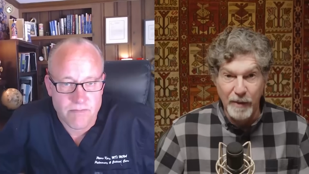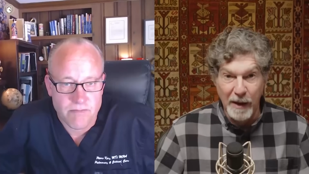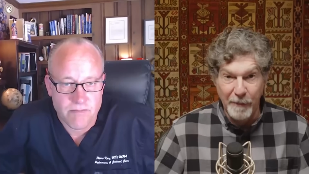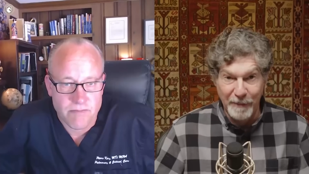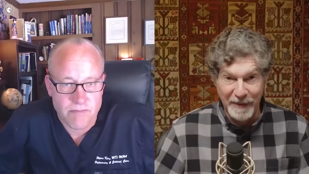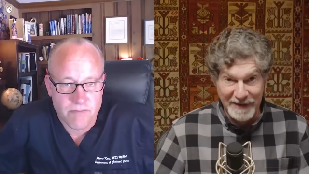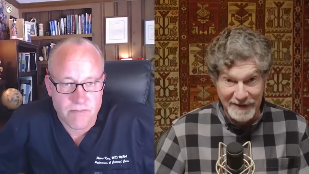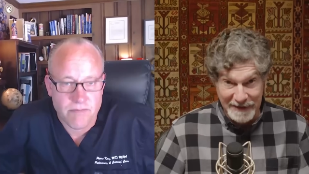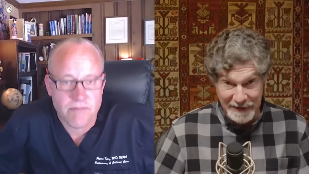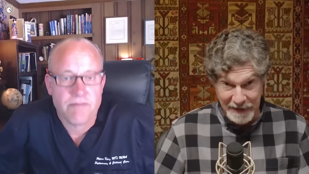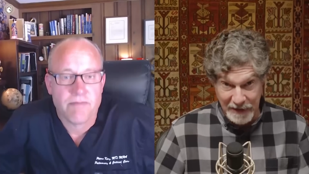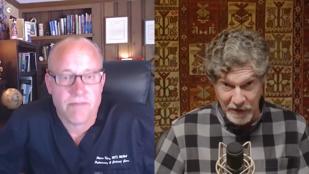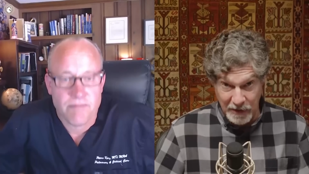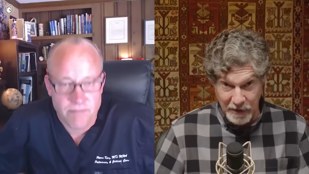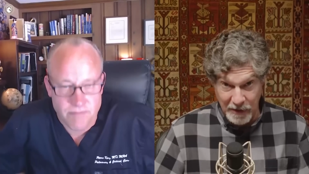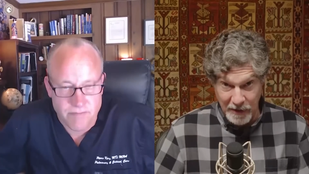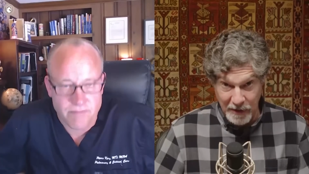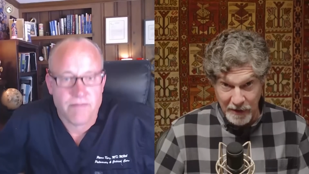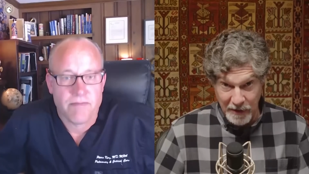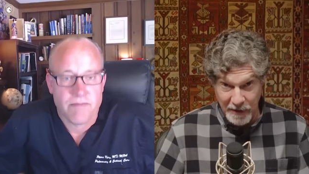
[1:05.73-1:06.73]
Speaker 1: the
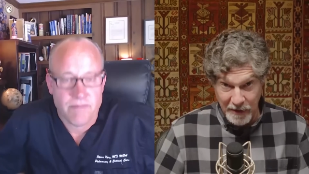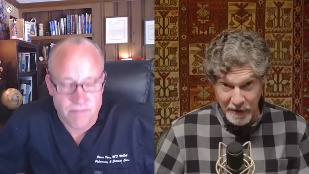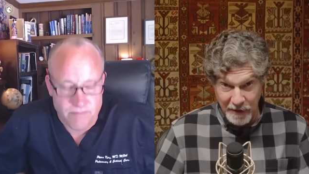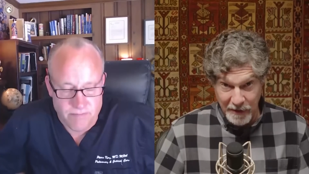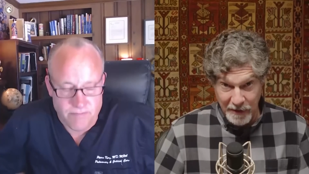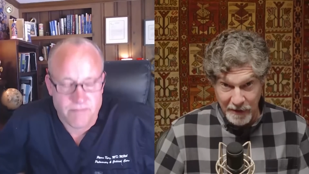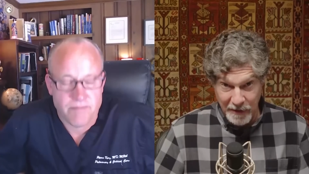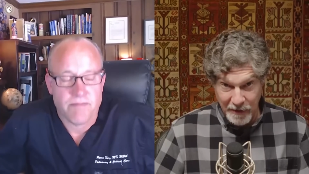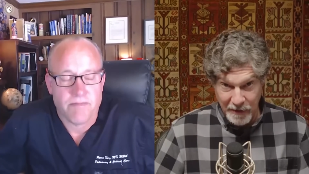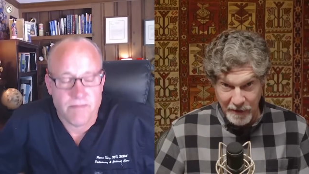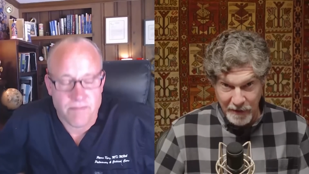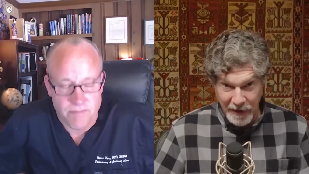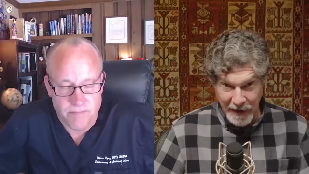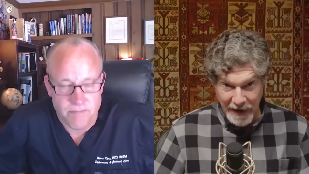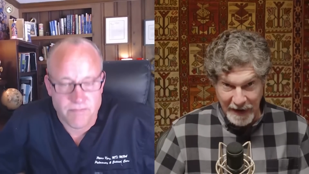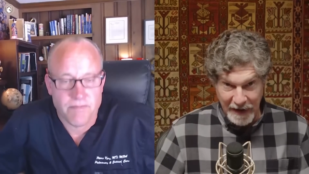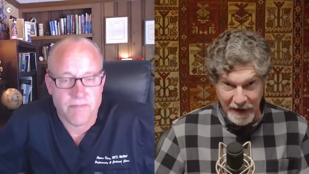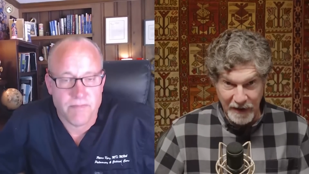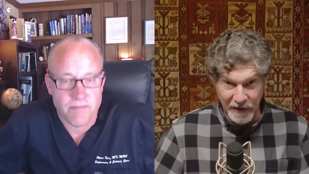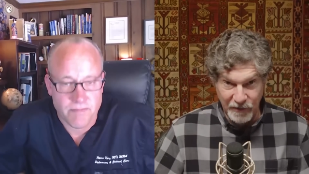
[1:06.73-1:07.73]
puppeteer
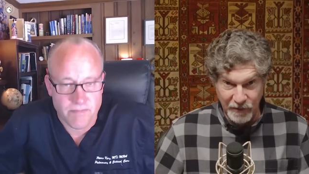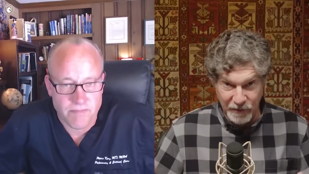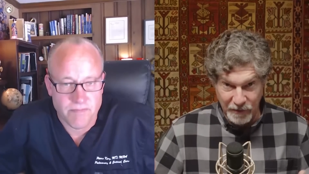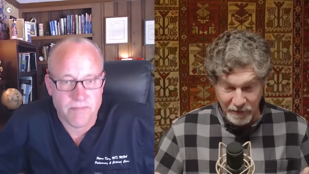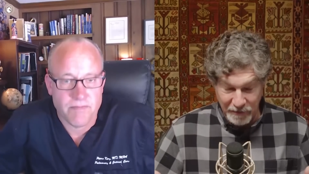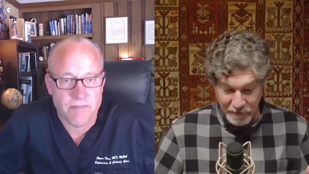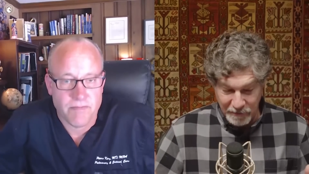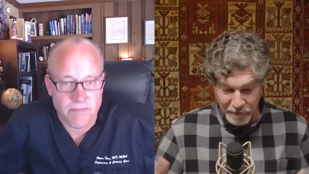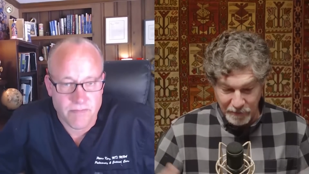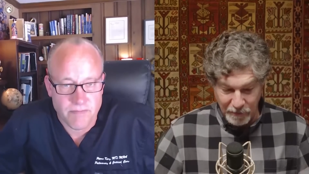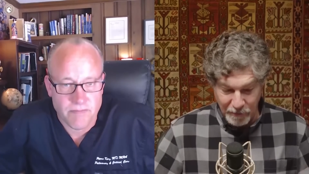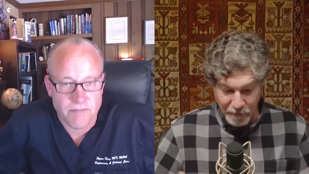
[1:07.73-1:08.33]
and it is